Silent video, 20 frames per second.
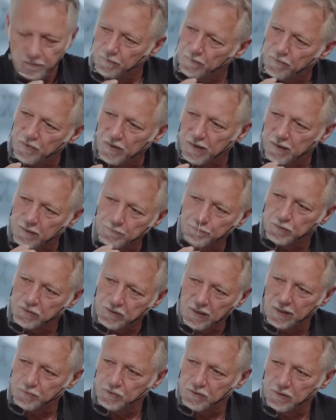thing in
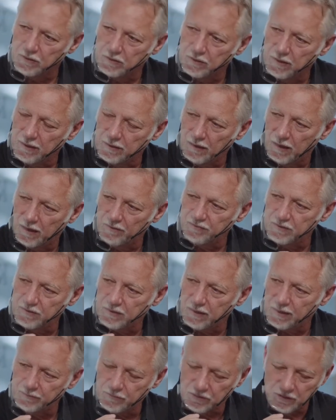perception, and
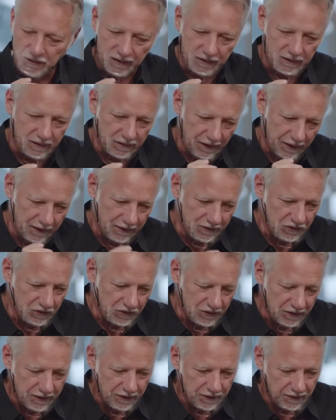oftentimes I could
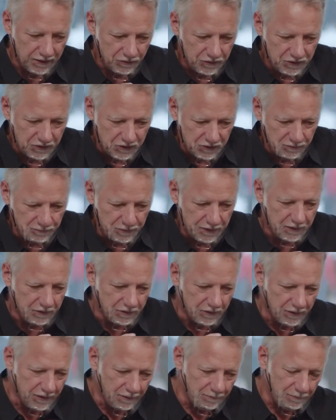see it and it would disappear,
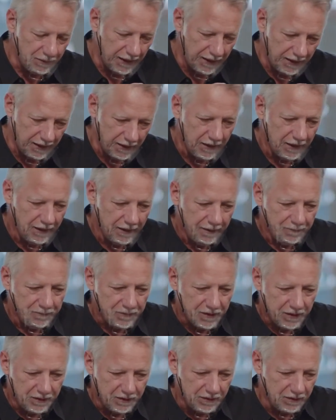it would come back,
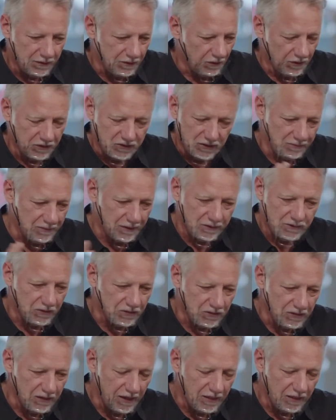or sometimes
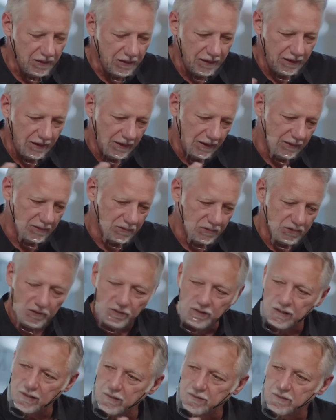there's nothing.
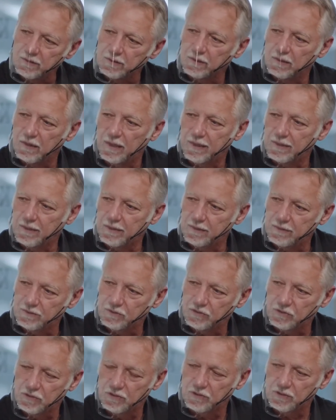So it isn't like
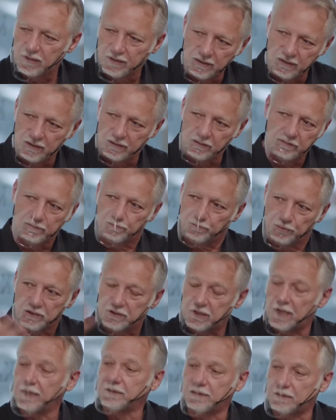it's just like it
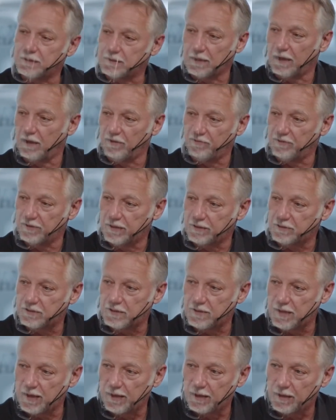presents itself and it's
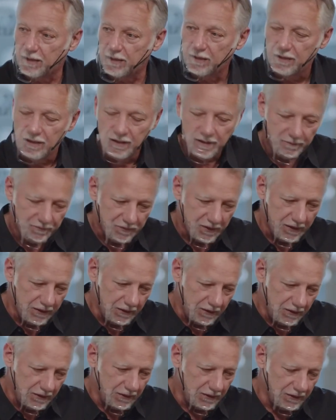there.
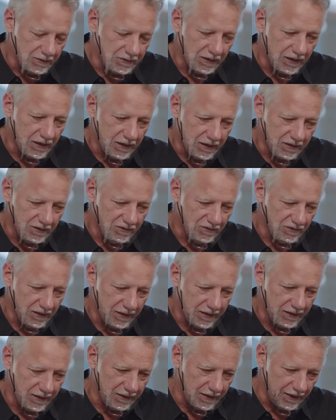It is a kind of
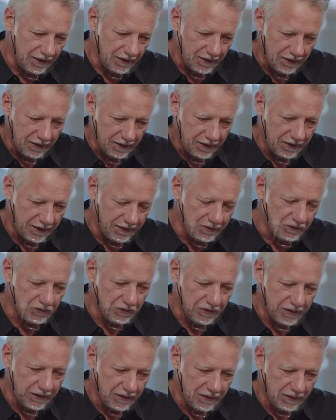like
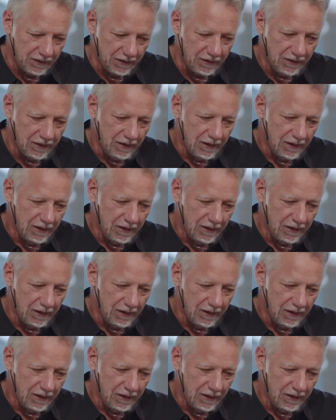entering a